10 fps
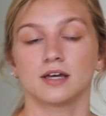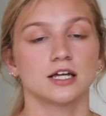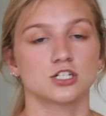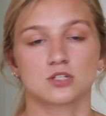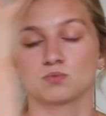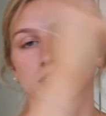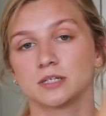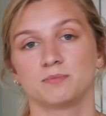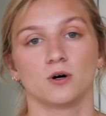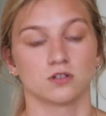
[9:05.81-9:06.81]
It just
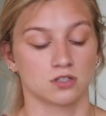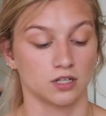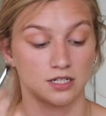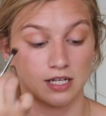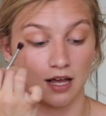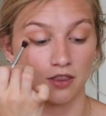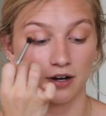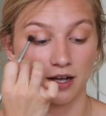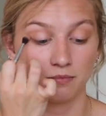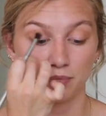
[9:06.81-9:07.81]
really pulls the look
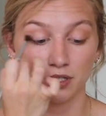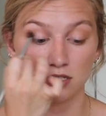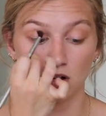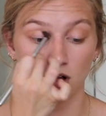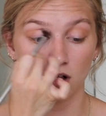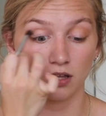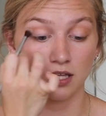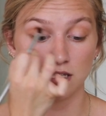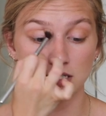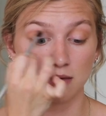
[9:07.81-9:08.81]
together and puts it all
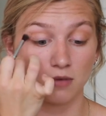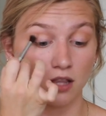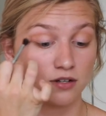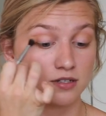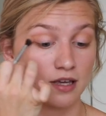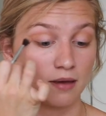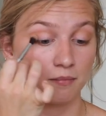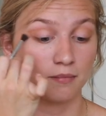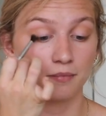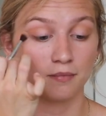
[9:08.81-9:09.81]
in the same color
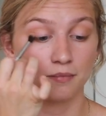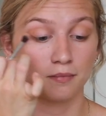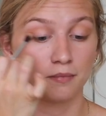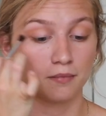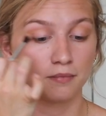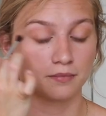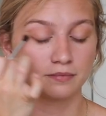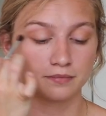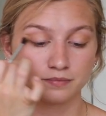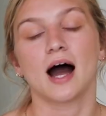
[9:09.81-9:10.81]
scheme.
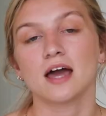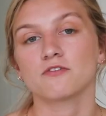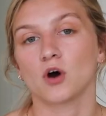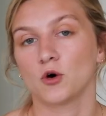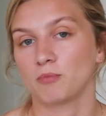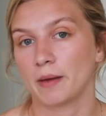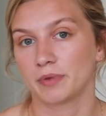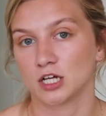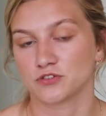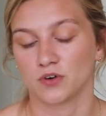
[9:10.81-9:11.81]
I have owned my
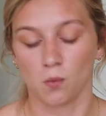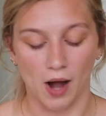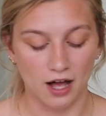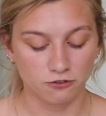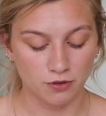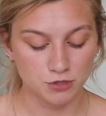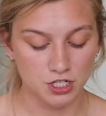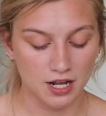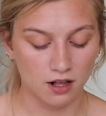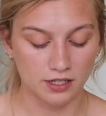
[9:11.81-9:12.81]
blush for a while from
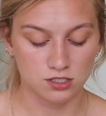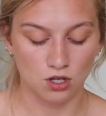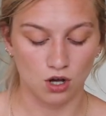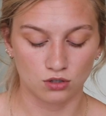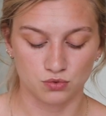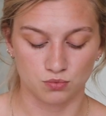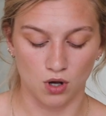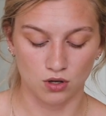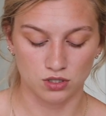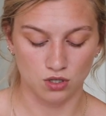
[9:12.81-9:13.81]
Chanel. It's called
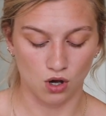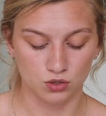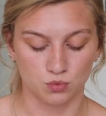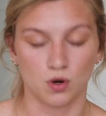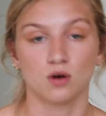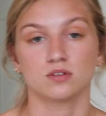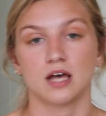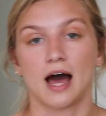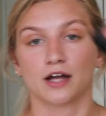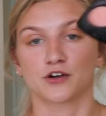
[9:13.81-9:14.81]
Rose
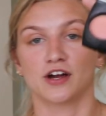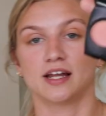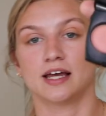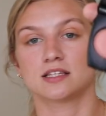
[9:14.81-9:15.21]
Akron.